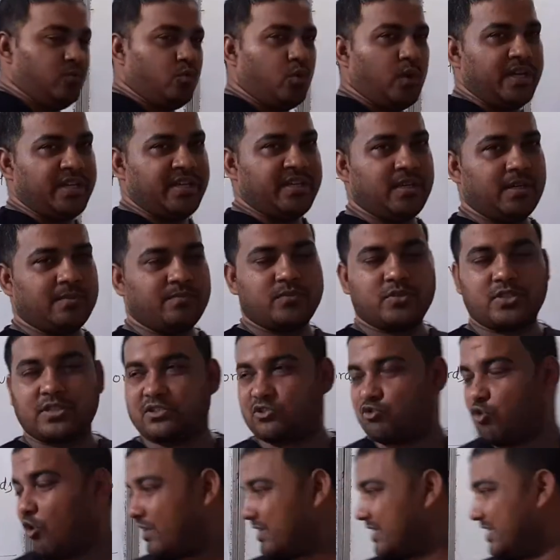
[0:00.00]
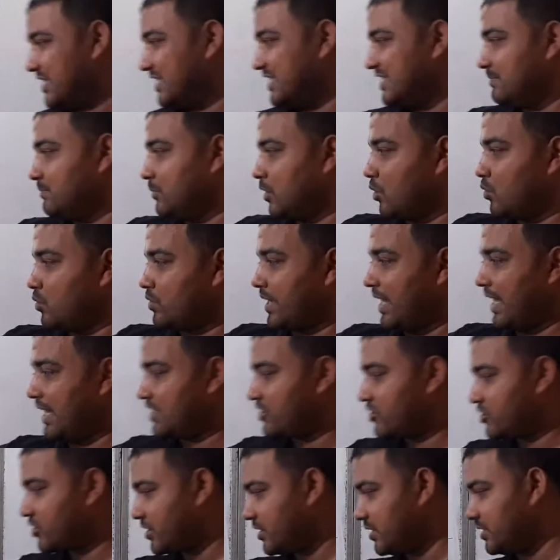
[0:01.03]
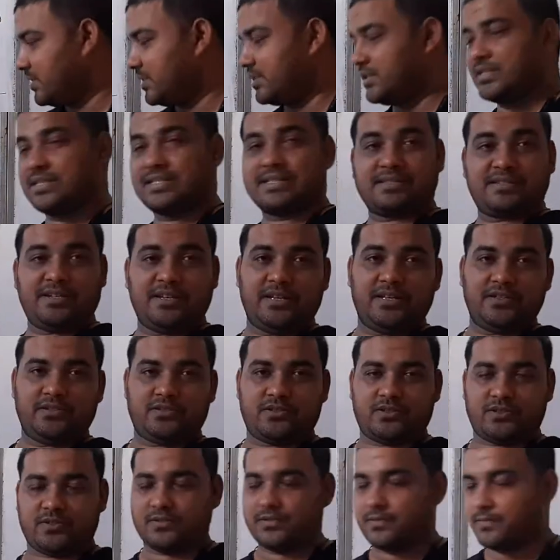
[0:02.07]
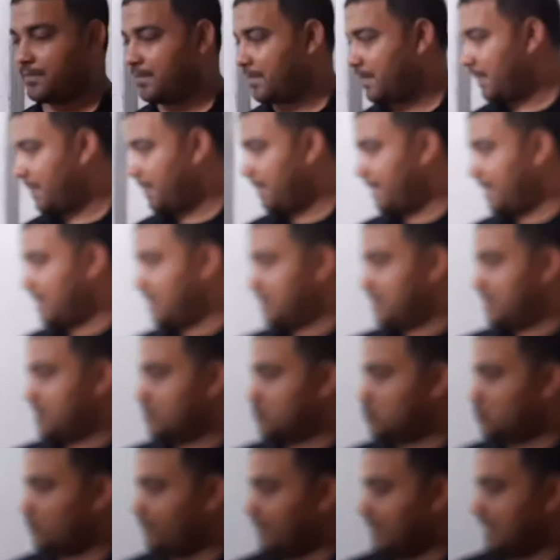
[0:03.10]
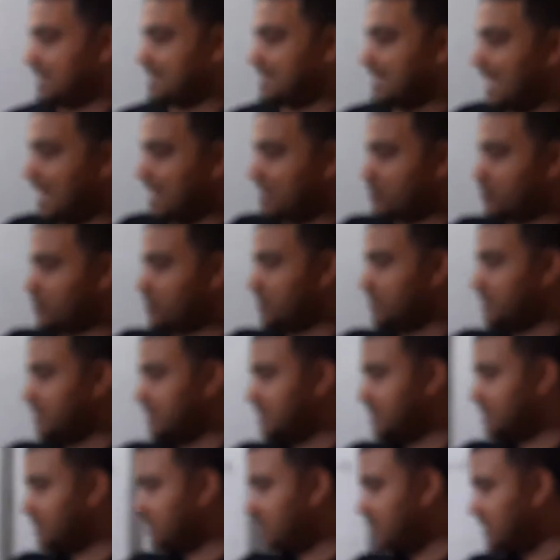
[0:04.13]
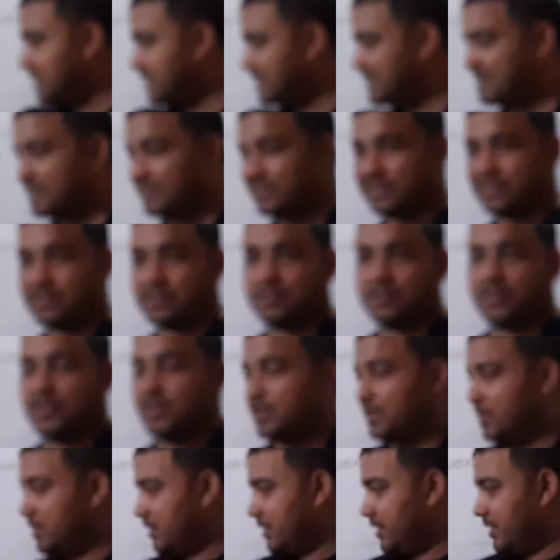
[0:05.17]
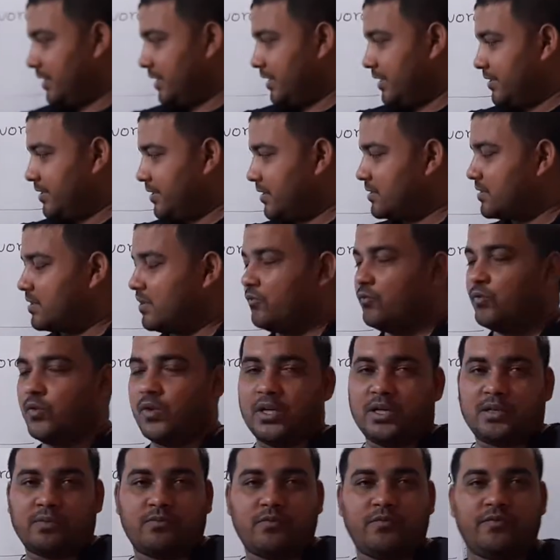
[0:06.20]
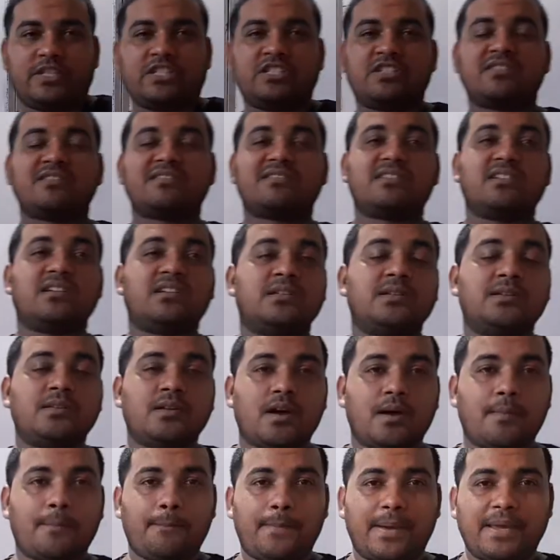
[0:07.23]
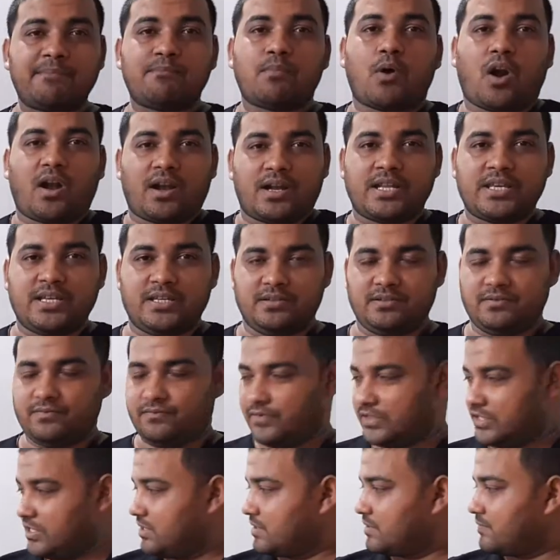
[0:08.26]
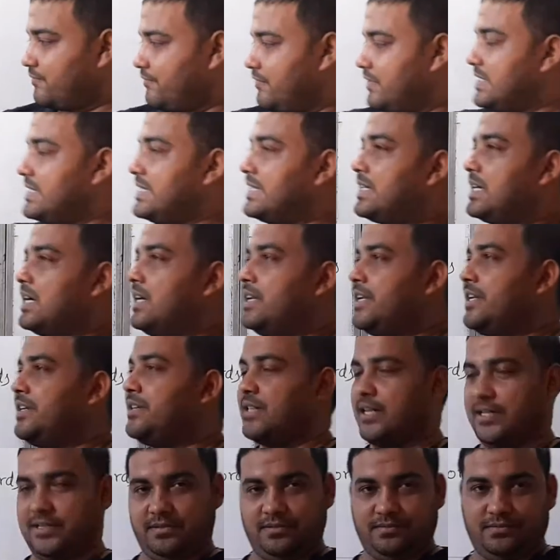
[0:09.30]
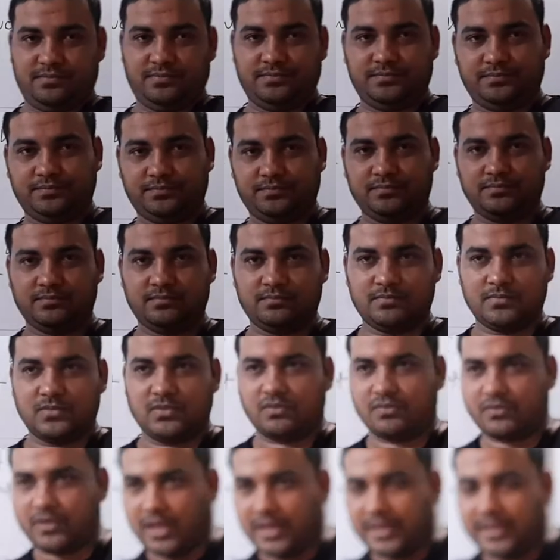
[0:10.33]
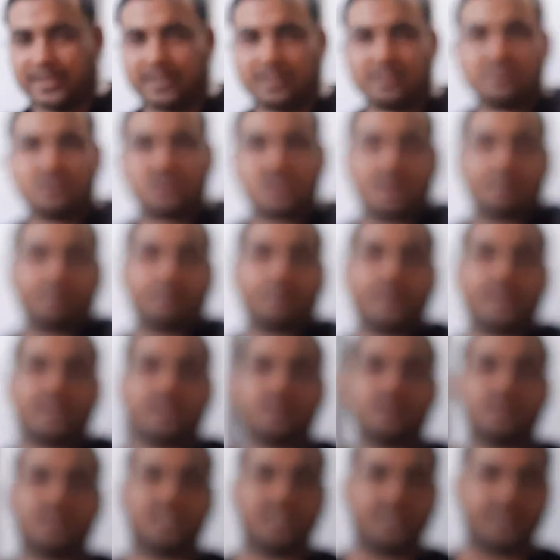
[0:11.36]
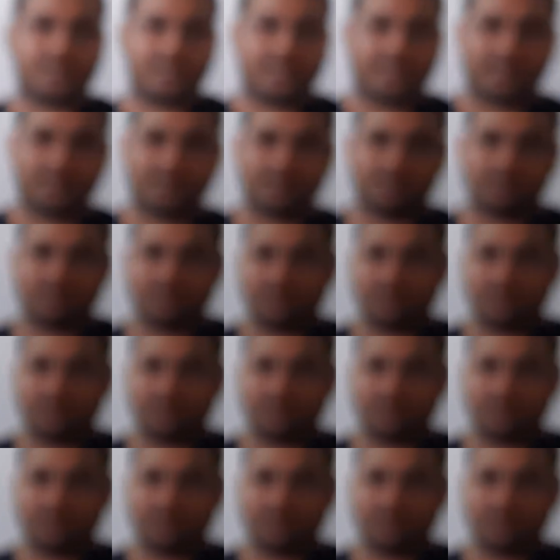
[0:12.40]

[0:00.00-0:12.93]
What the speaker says: why I am just talking about action and state. So far as action is concerned, it is a verb which is done by body, which is physically done. Running, jumping, eating.